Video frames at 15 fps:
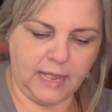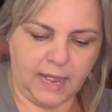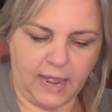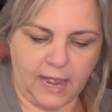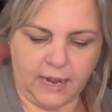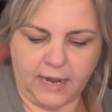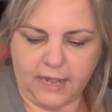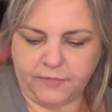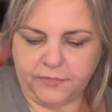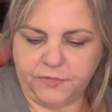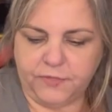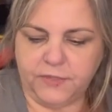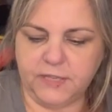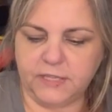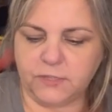I got
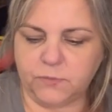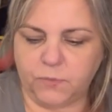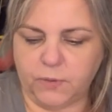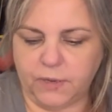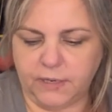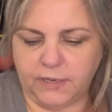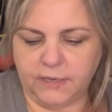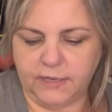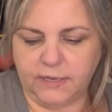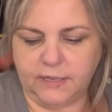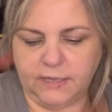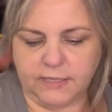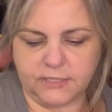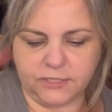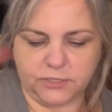this one.
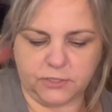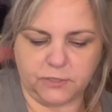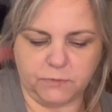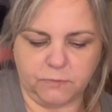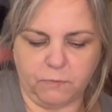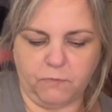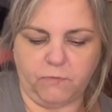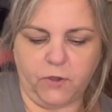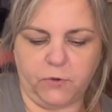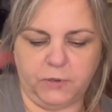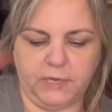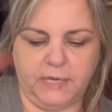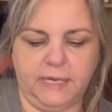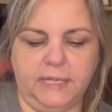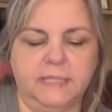It's
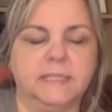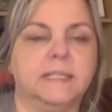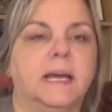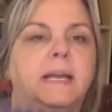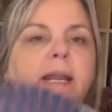folded inside